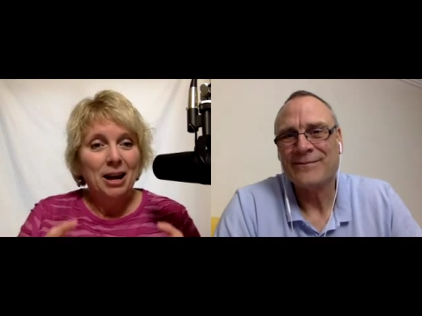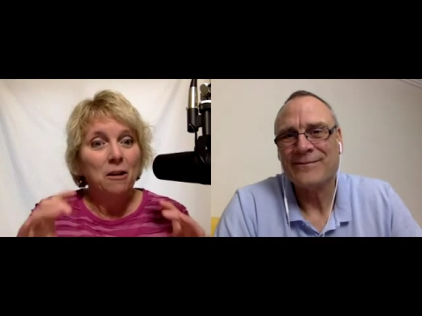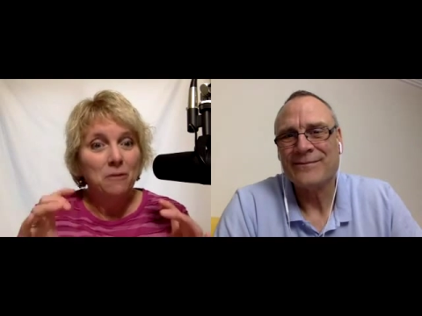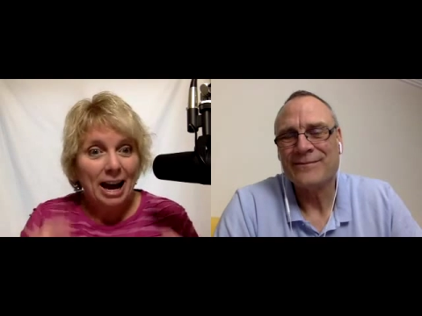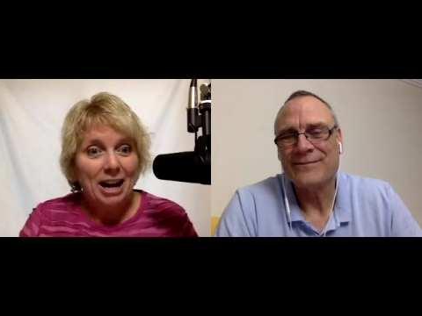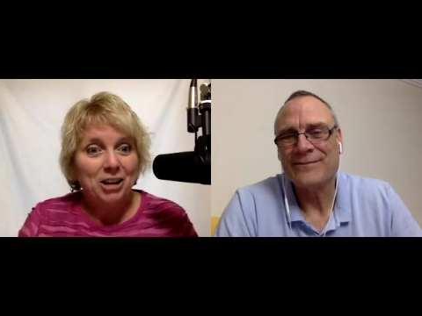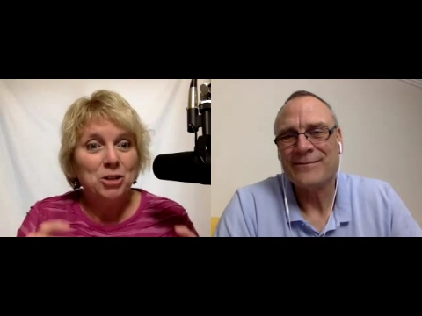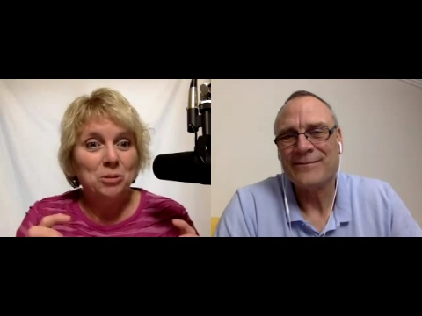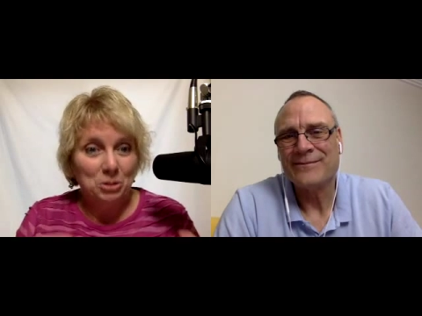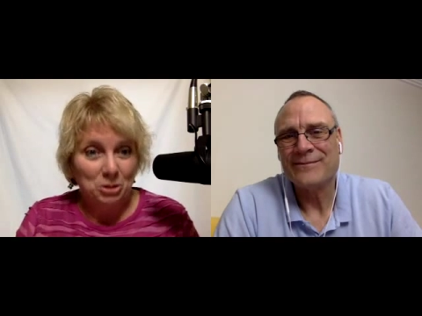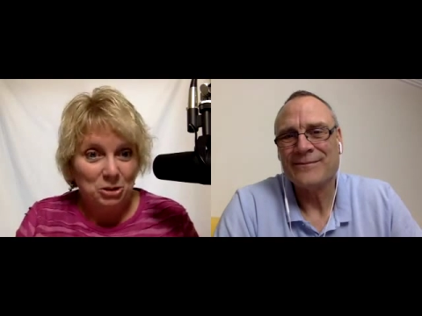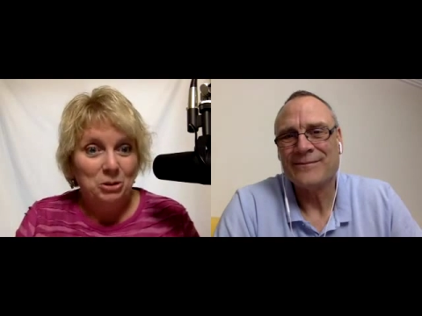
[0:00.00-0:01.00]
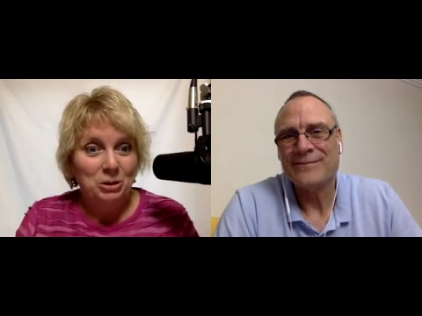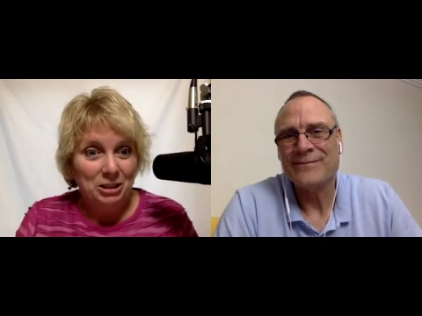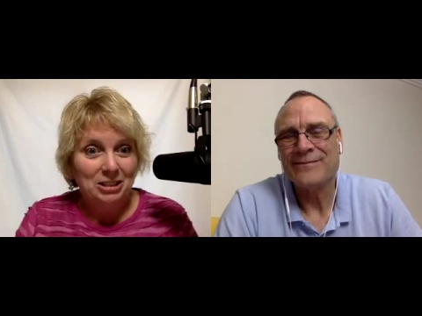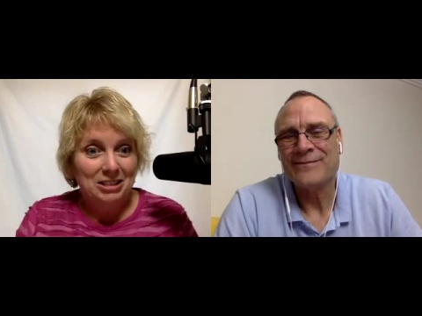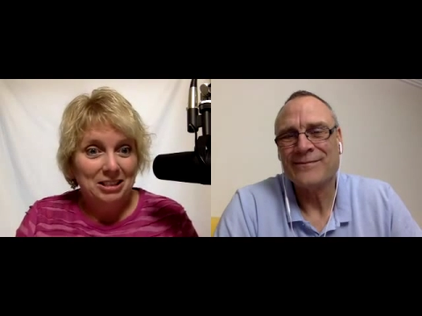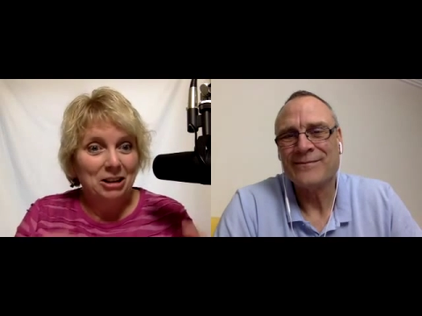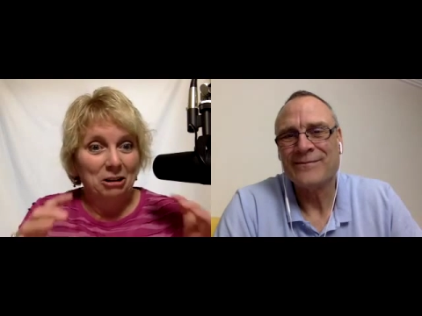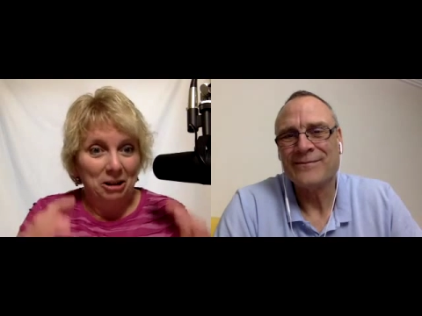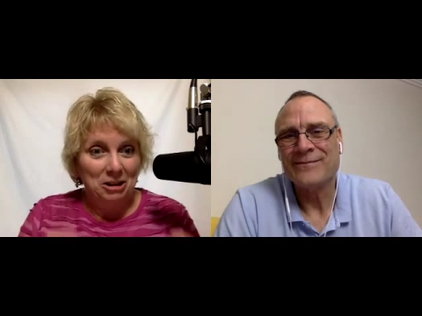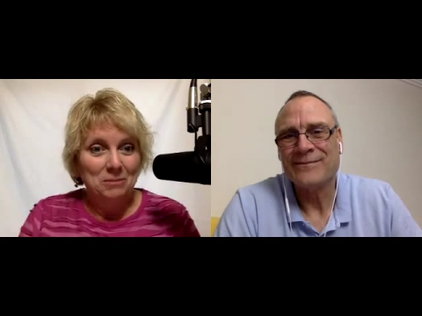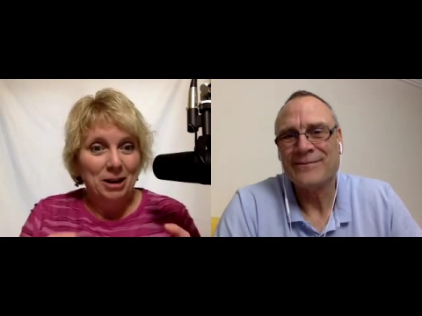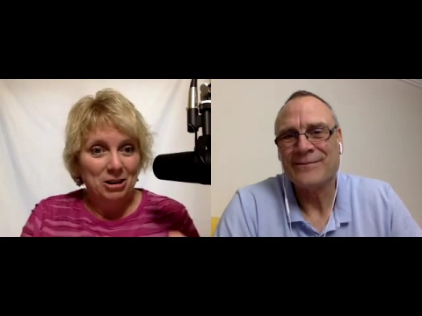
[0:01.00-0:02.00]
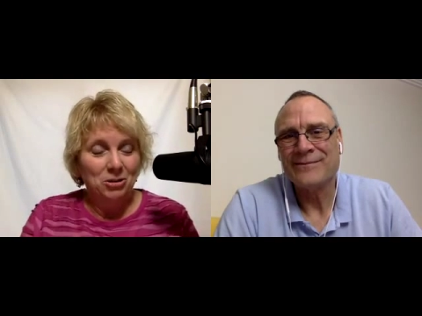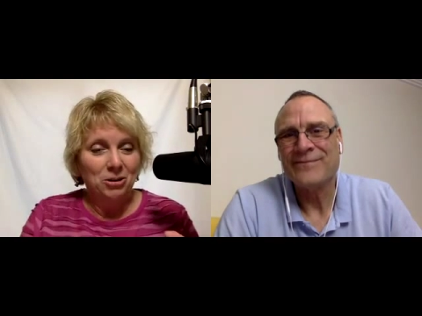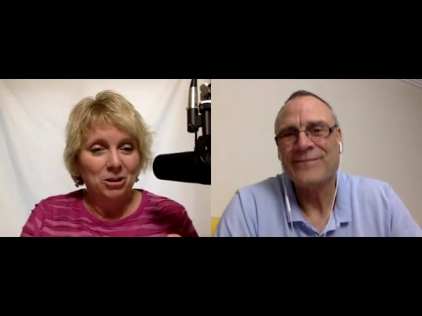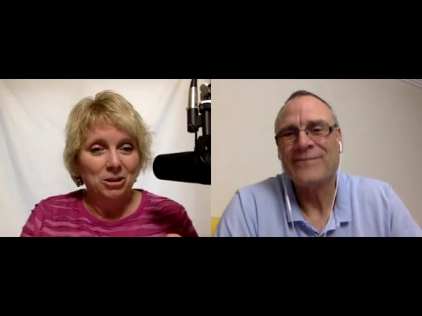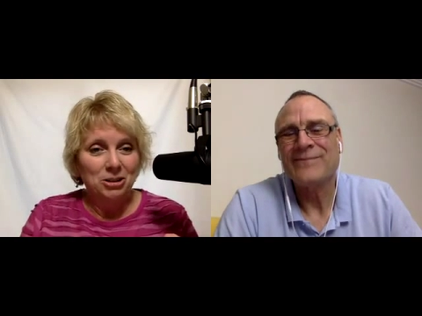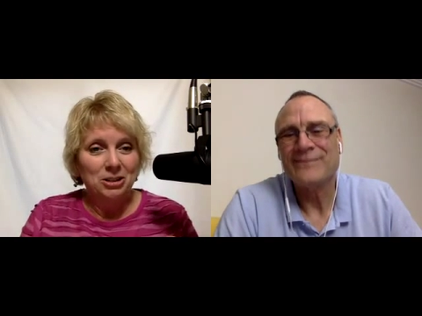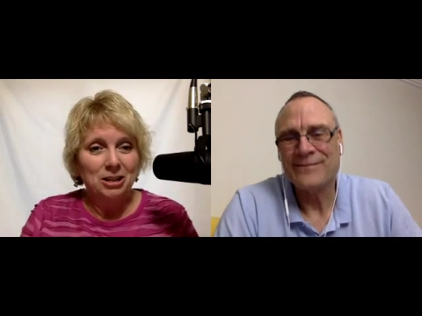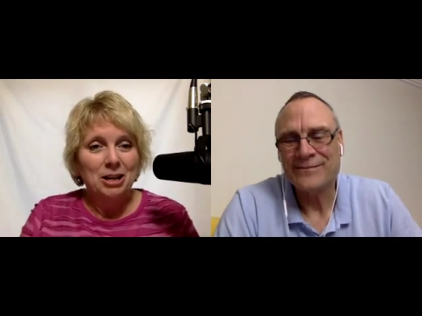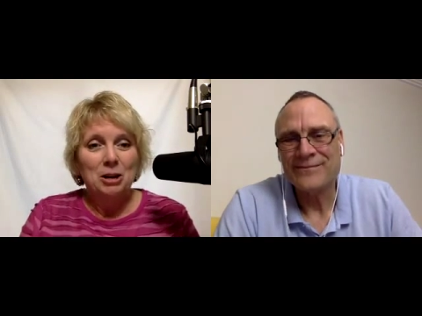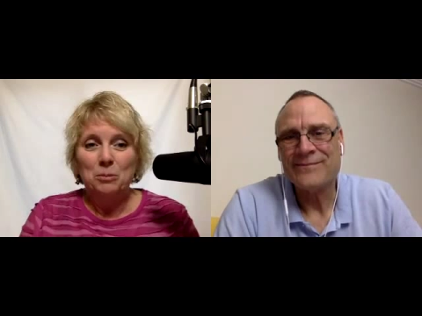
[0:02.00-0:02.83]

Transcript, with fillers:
Speaker 1: of actual students that are in my course,